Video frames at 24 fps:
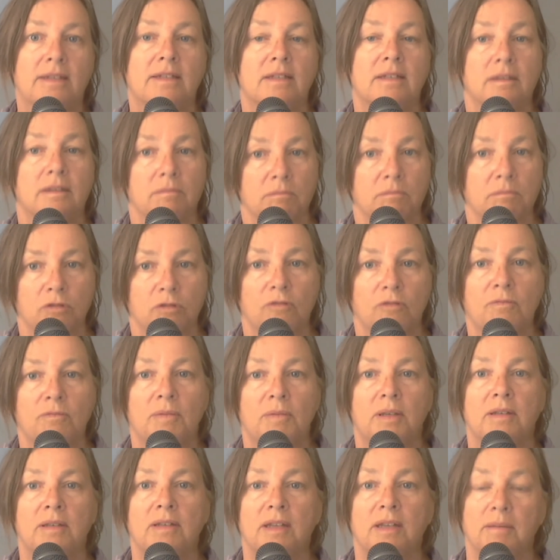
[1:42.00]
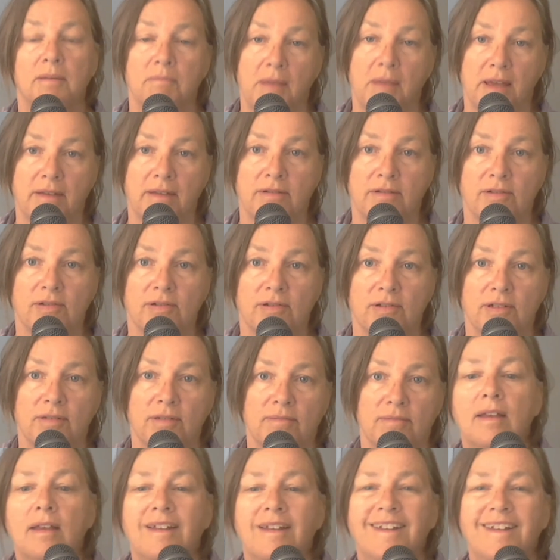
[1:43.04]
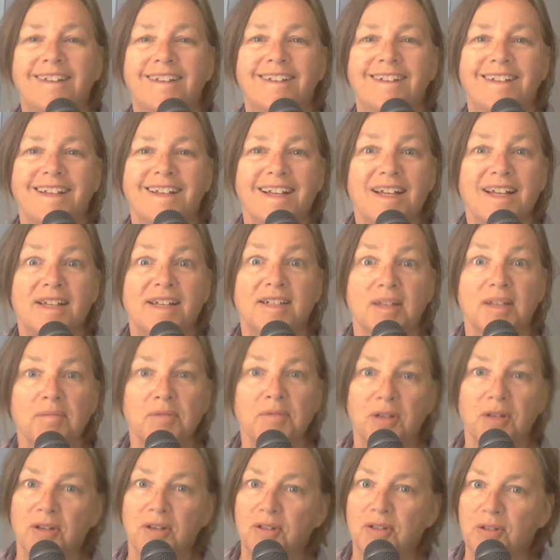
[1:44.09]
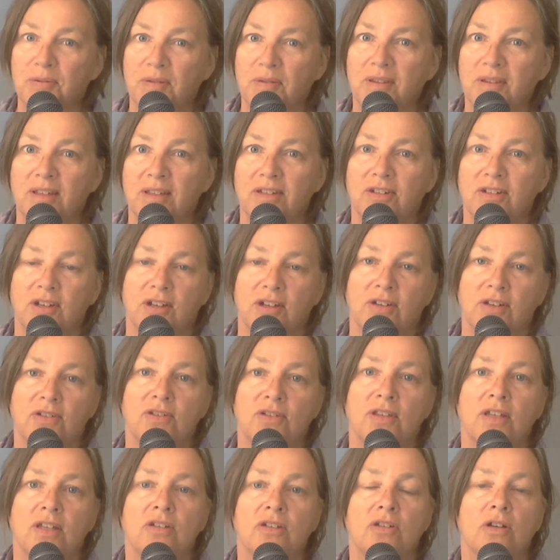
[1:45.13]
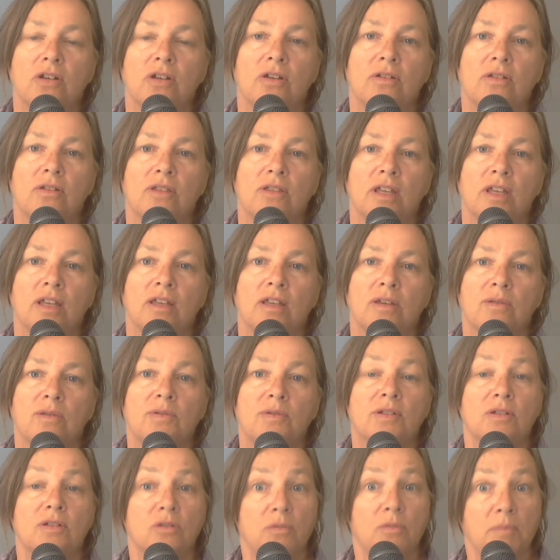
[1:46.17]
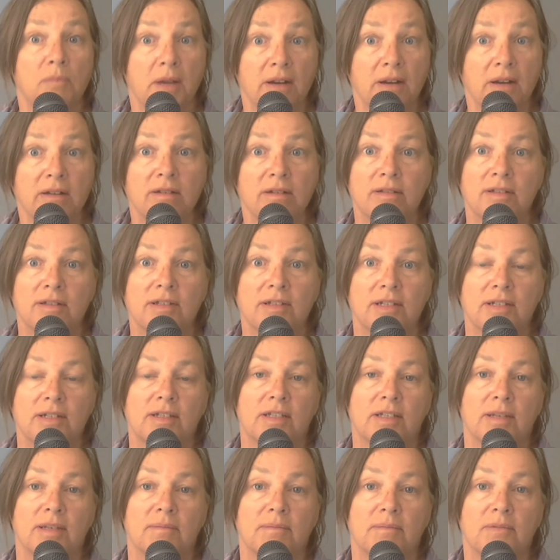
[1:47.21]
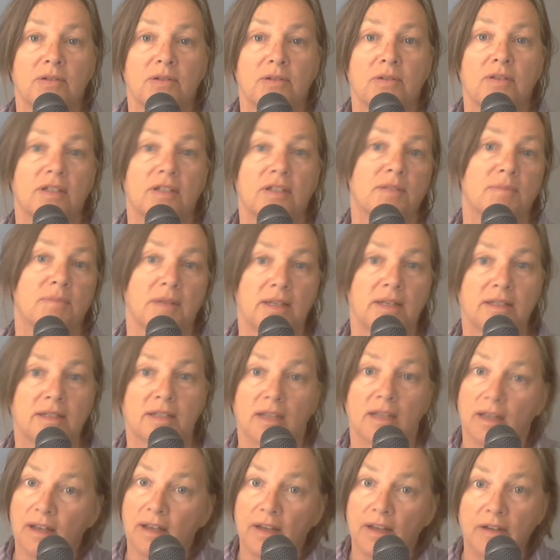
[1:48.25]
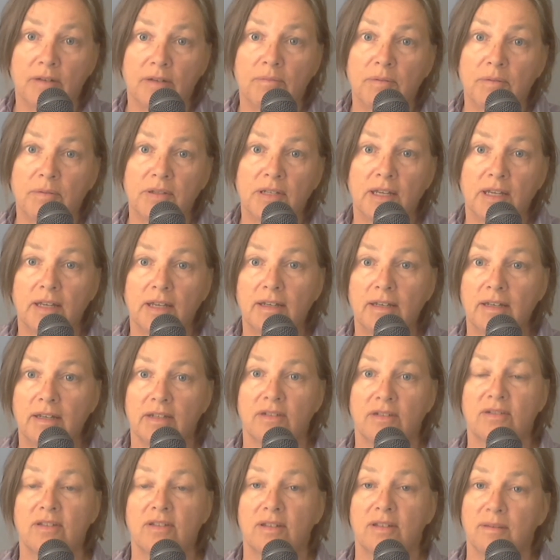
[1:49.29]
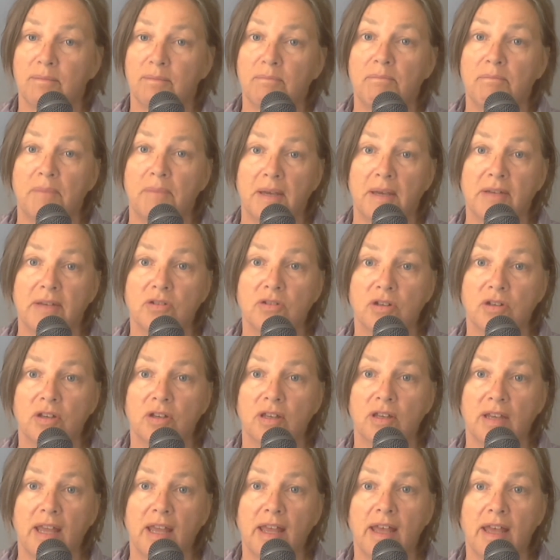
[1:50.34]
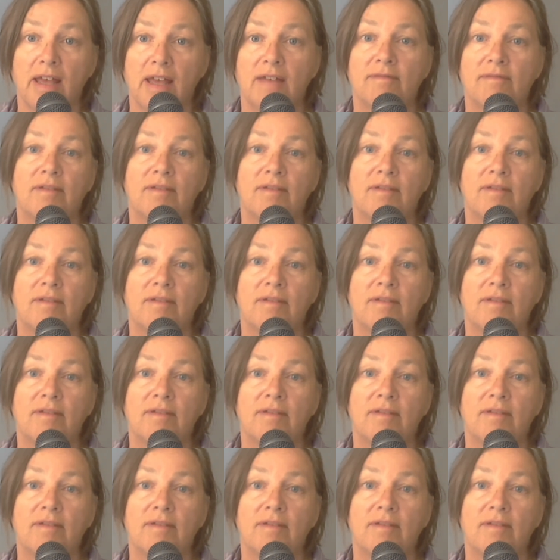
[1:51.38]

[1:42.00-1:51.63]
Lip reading: movement, and manners. Some judges, when they judge, they use a numerical system. So this means 100% is the best you can have.